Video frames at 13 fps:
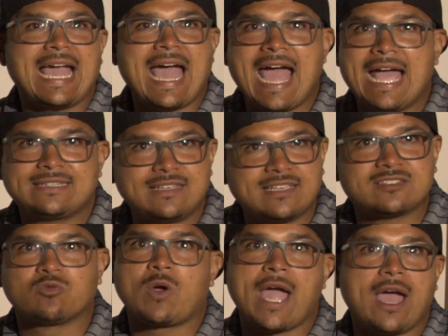guys
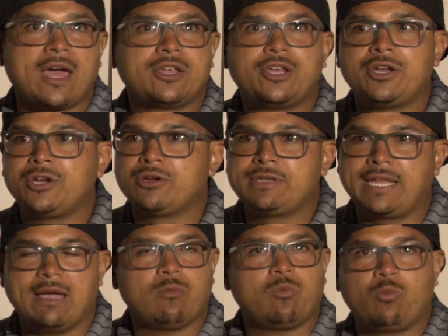that's around here
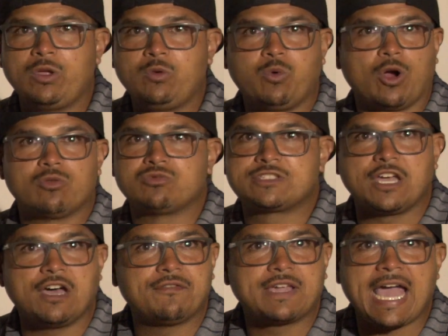that we weren't
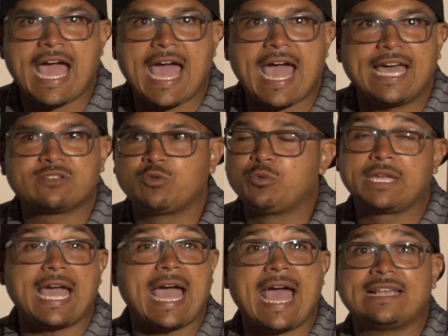tough guys. We were
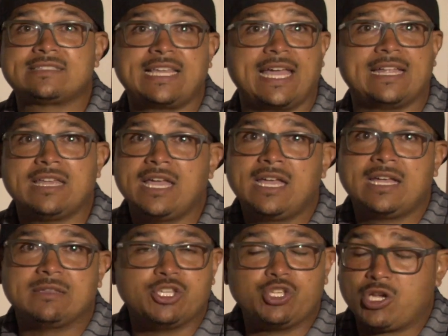guys that,
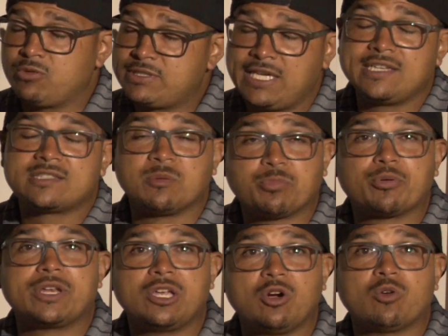you know, did some
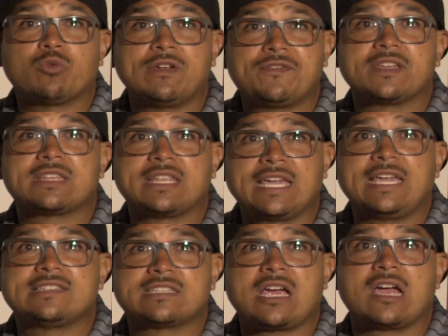pretty horrific
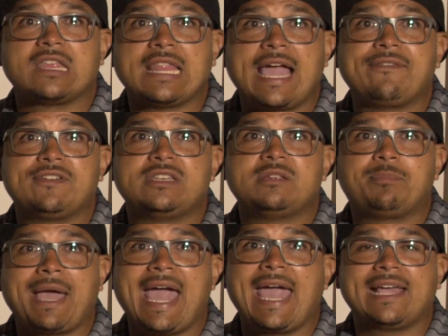things in our life in the
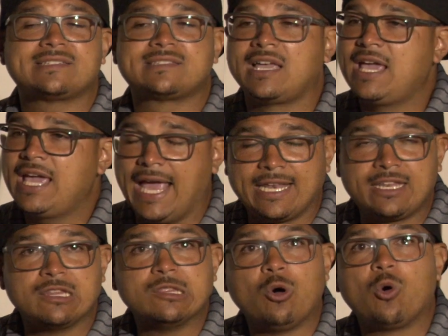past. And
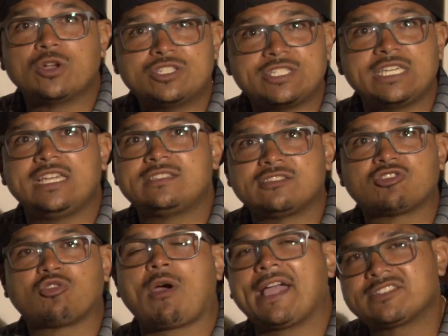the Lord Jesus
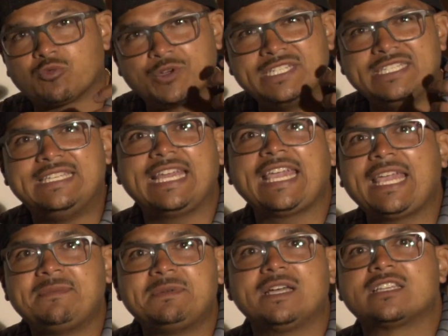Christ
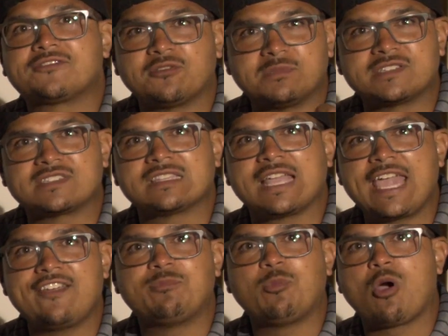redeemed us from the
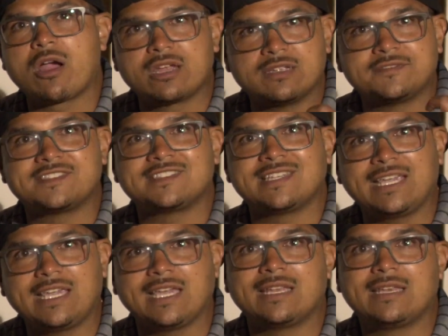slave market of sin.